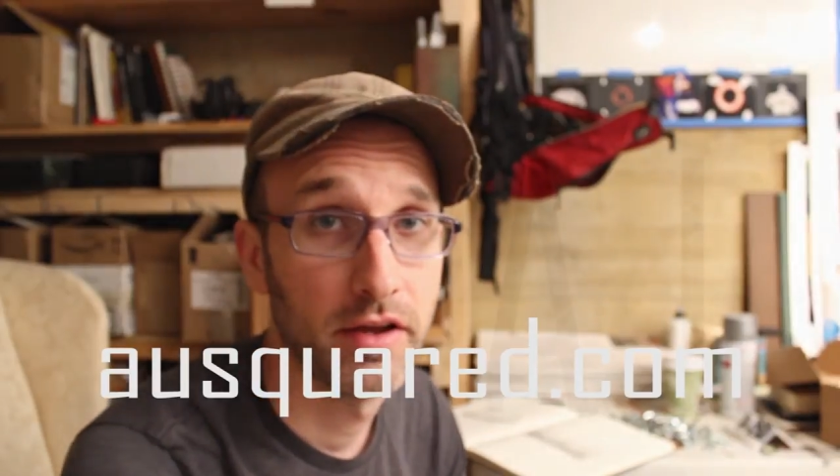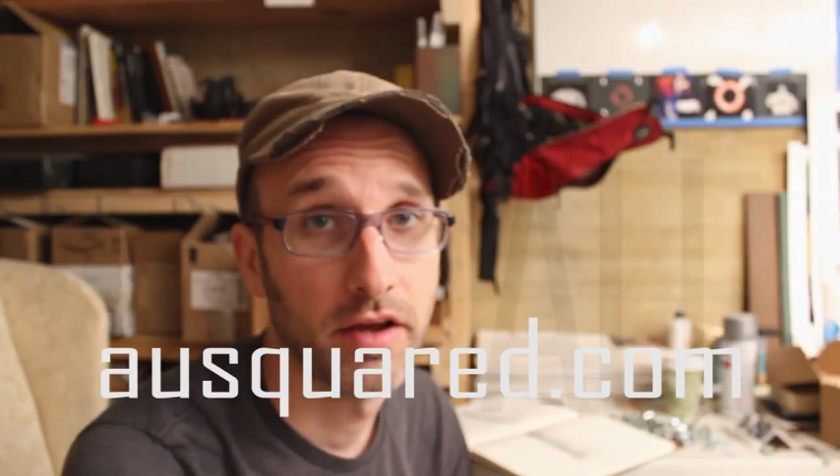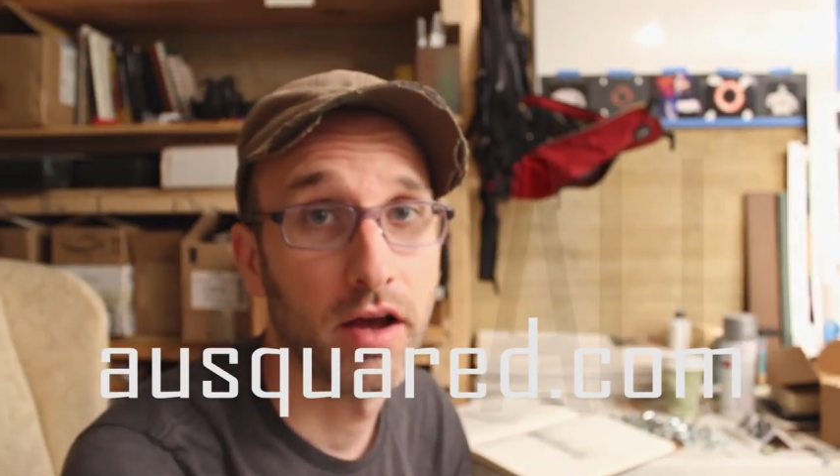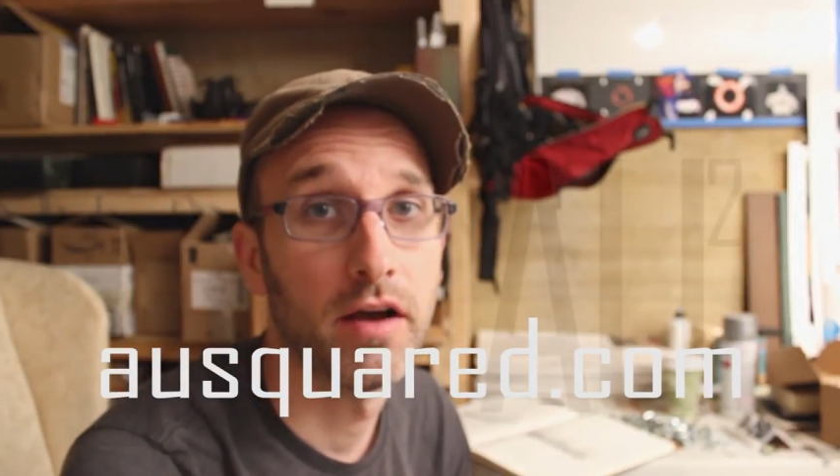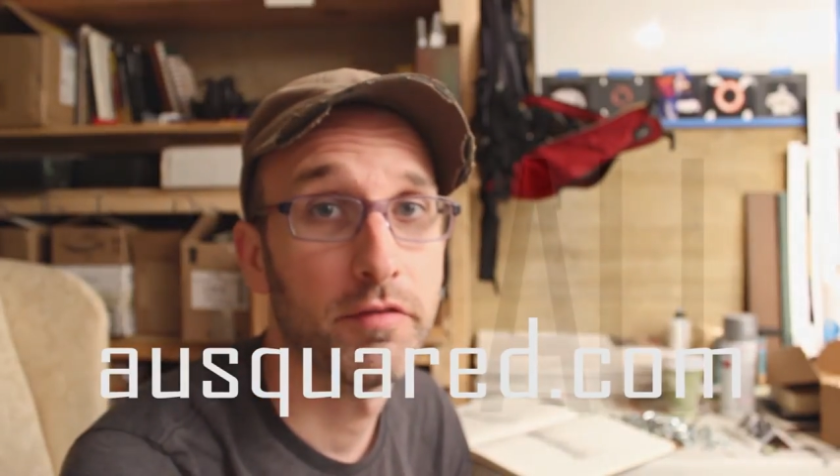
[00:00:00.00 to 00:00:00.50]

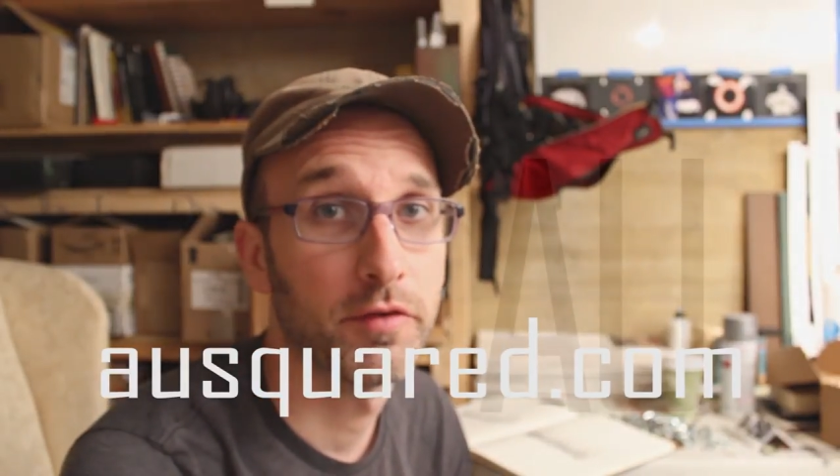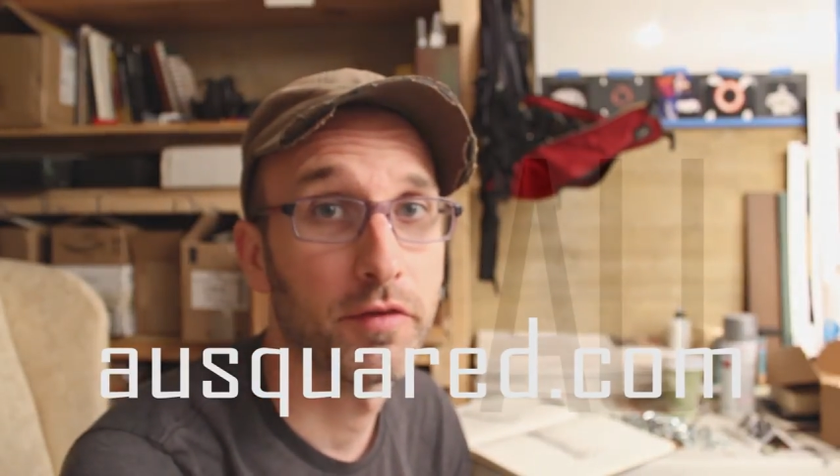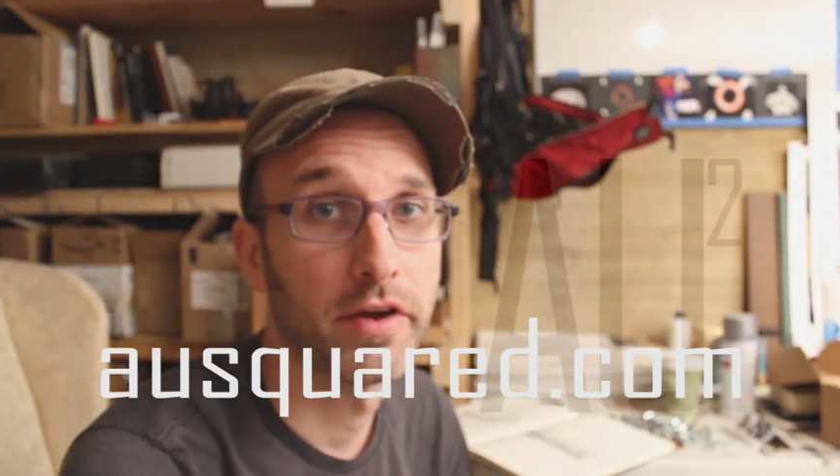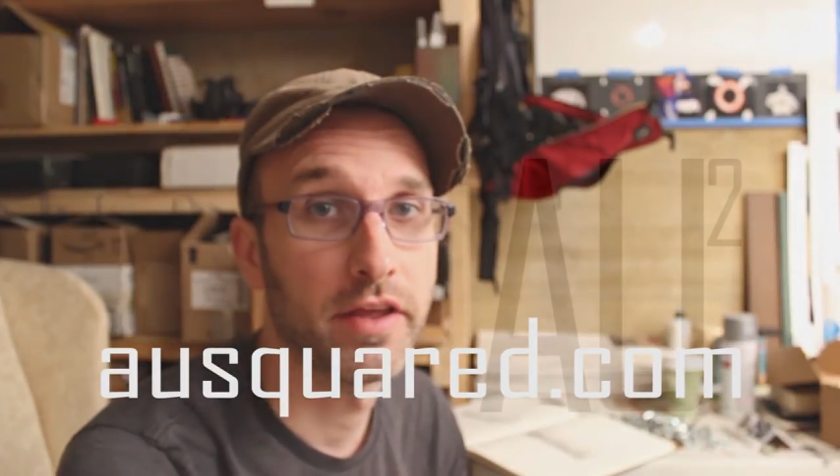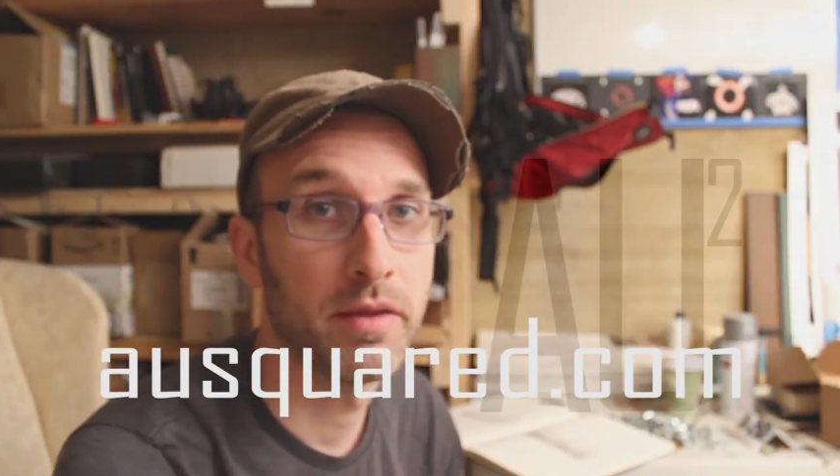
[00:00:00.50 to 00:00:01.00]
uh, feel
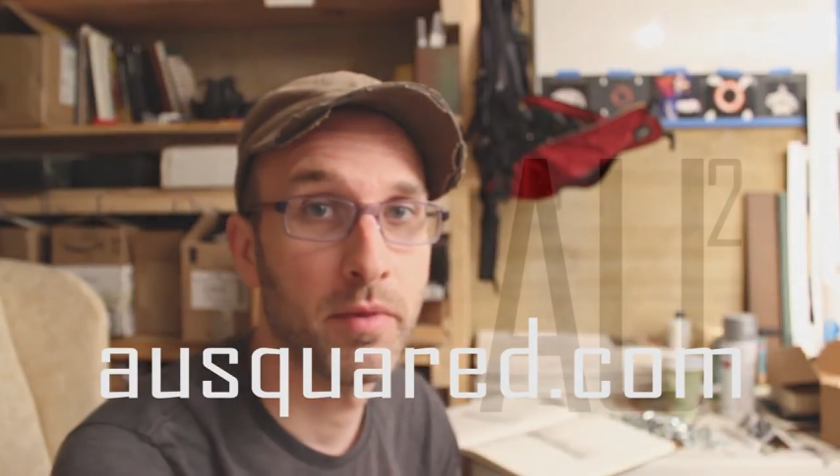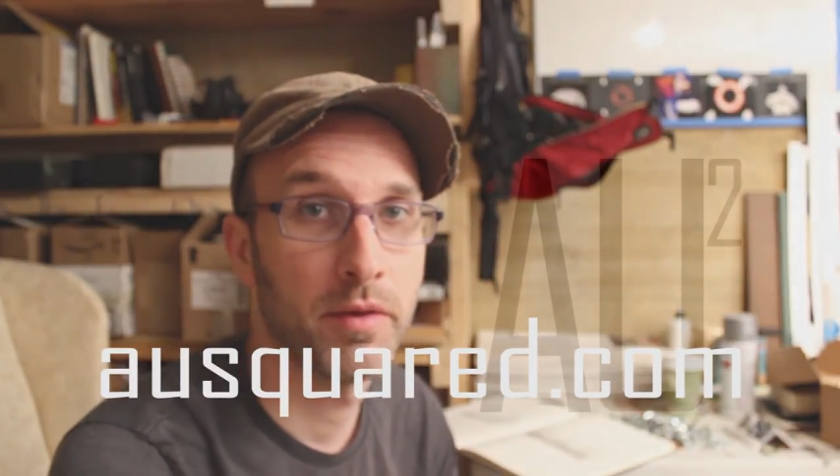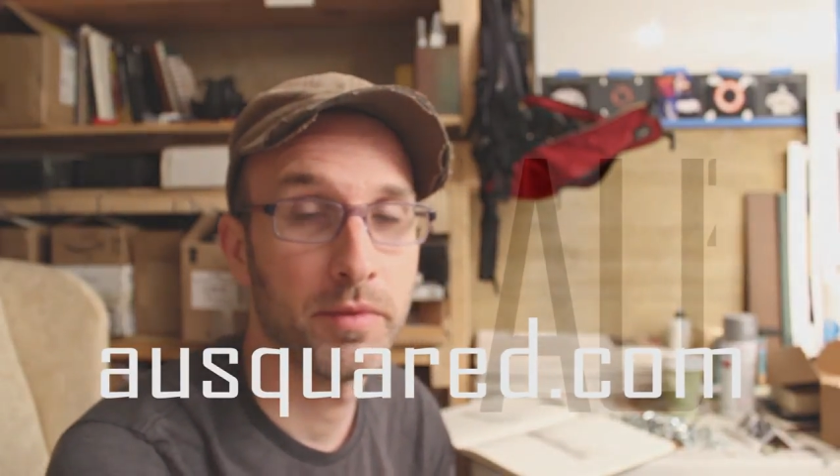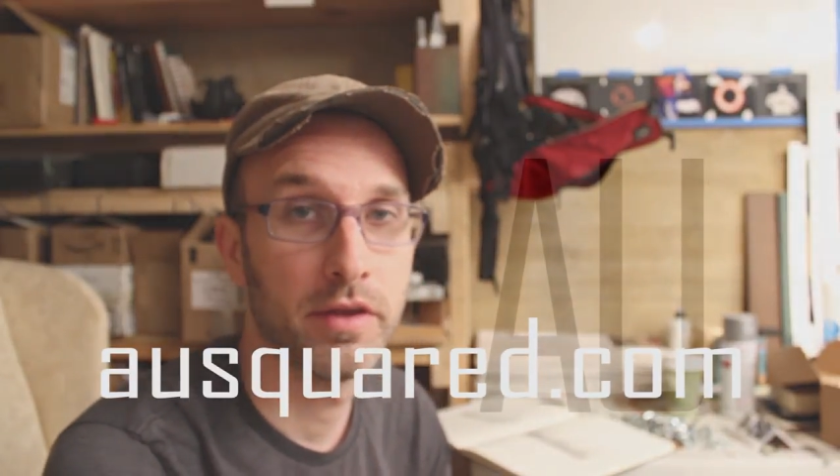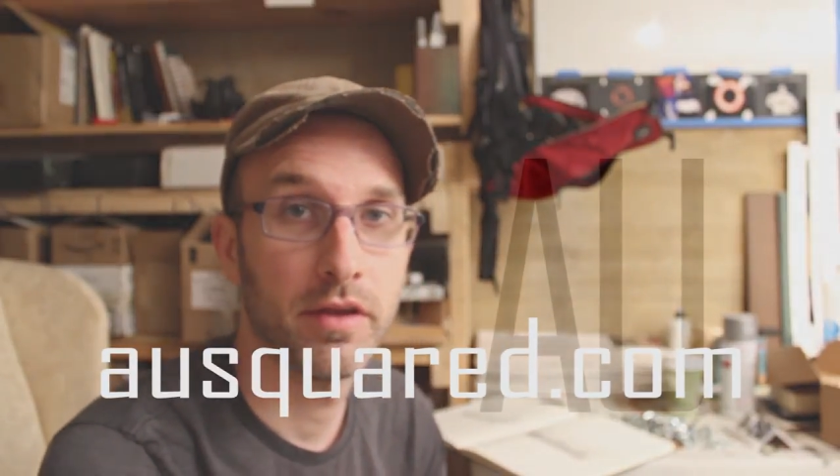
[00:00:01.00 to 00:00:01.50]
free to email
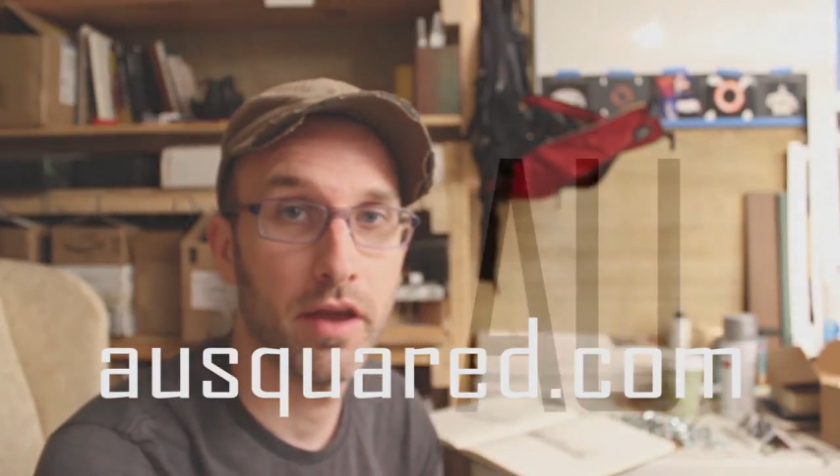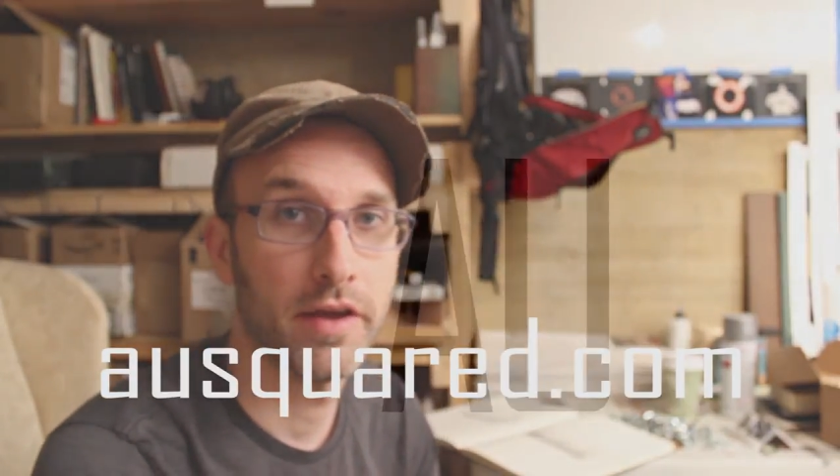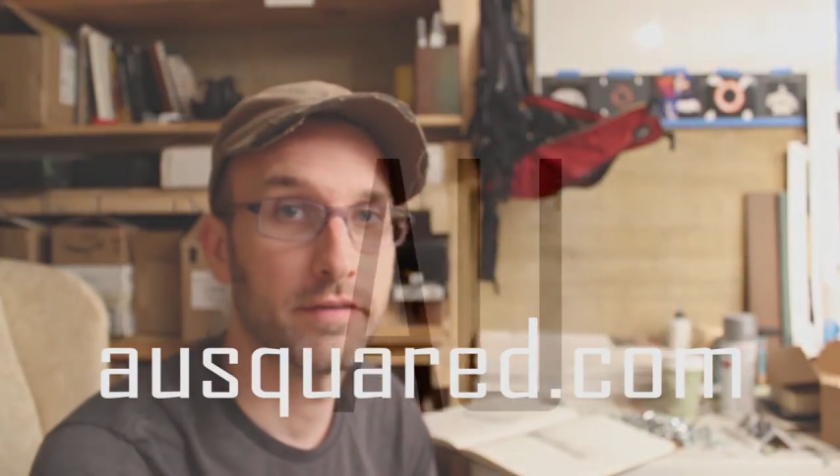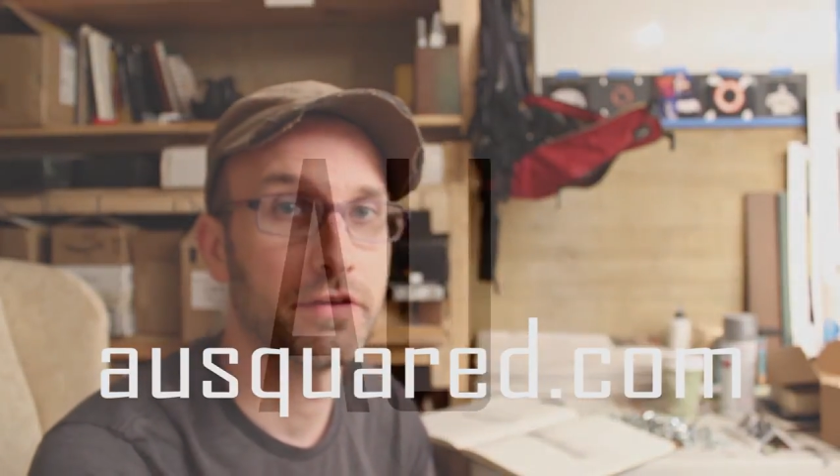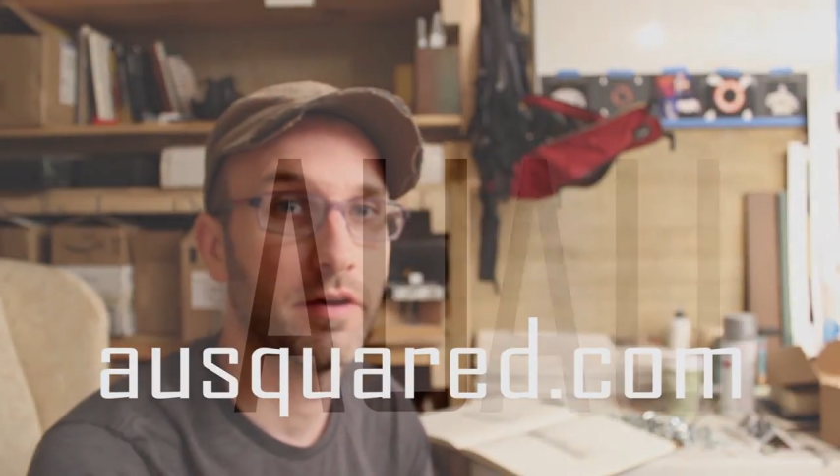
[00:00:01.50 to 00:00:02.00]
me
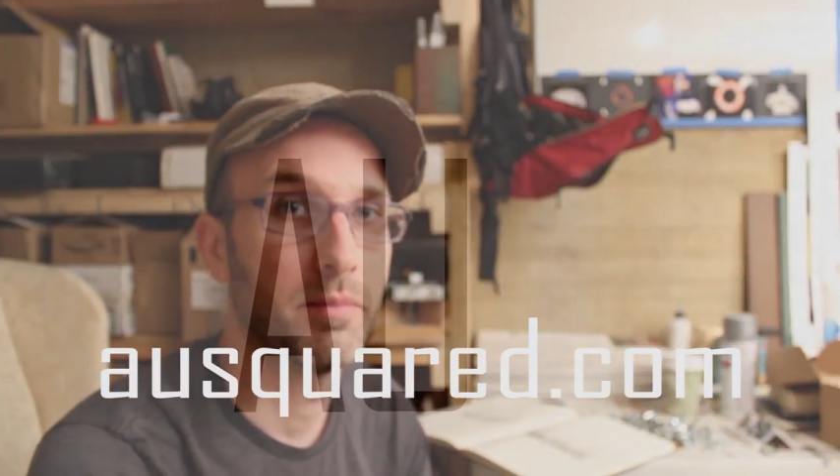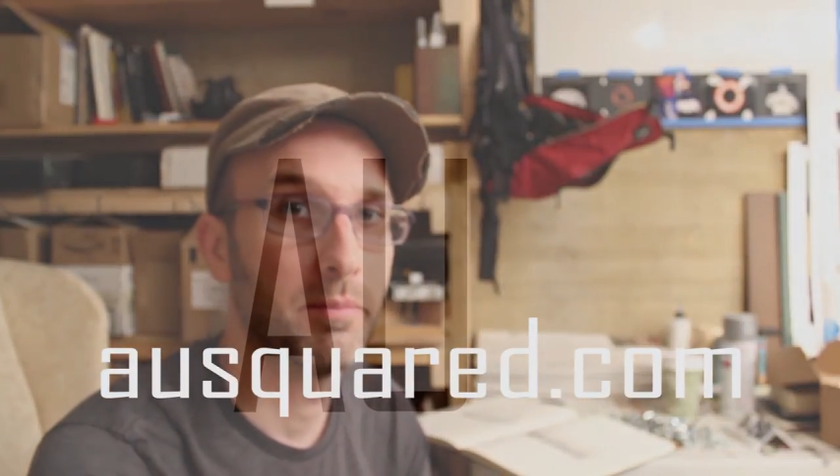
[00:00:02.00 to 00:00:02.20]
at uh,